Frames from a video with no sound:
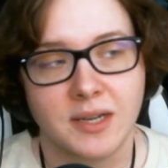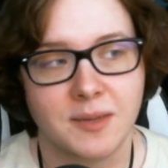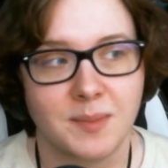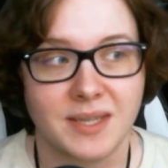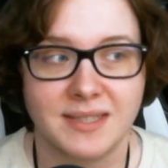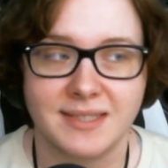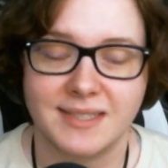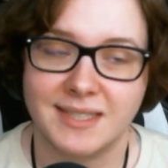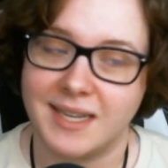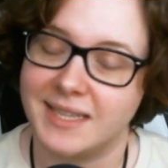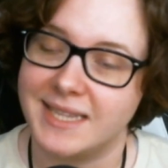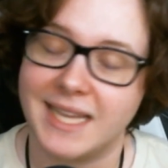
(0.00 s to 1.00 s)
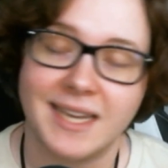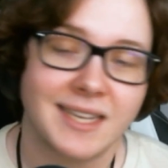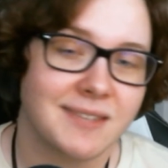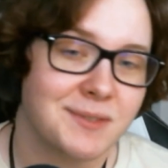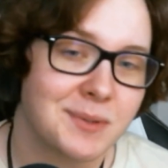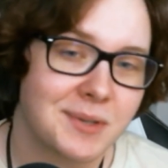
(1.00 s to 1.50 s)
because a lot
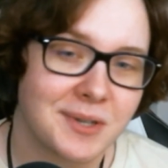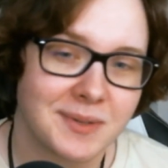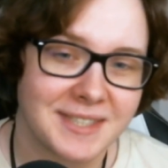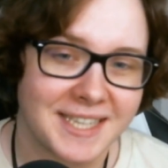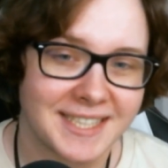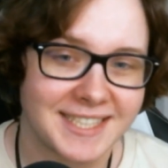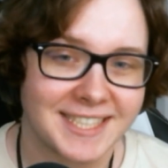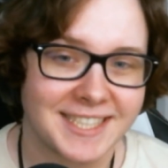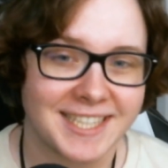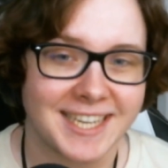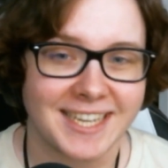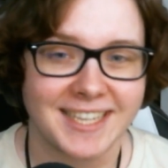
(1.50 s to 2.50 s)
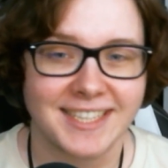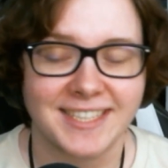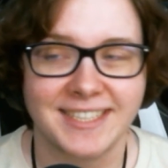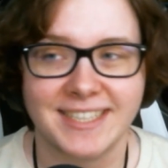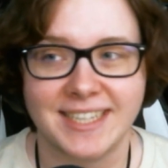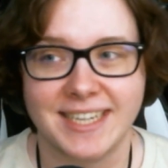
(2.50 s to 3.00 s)
of you are always asking,
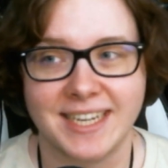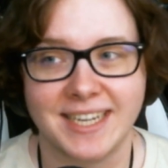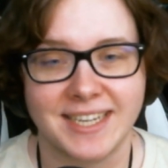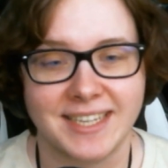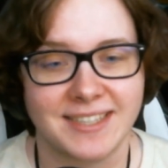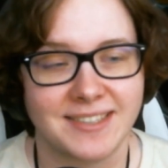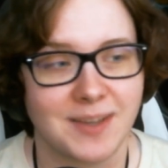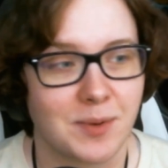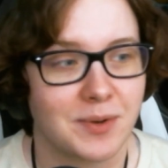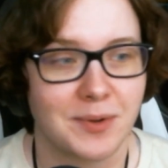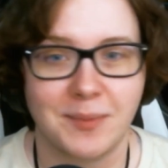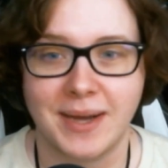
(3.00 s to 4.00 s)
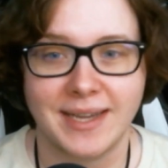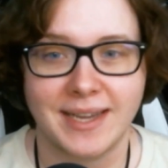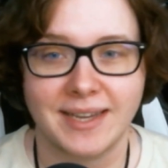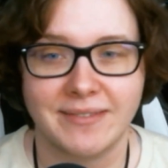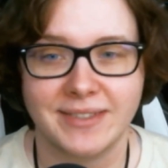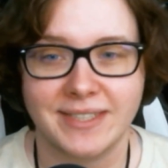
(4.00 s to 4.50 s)
and I don't know why I
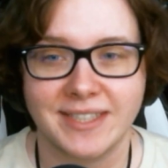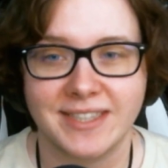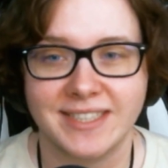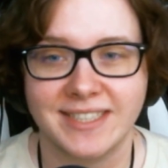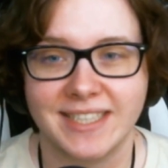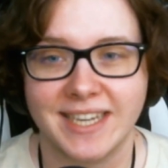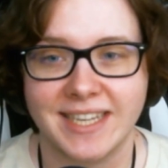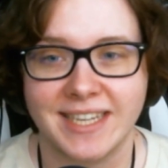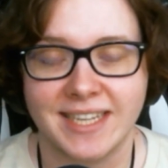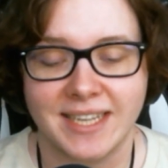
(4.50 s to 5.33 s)
haven't done this yet.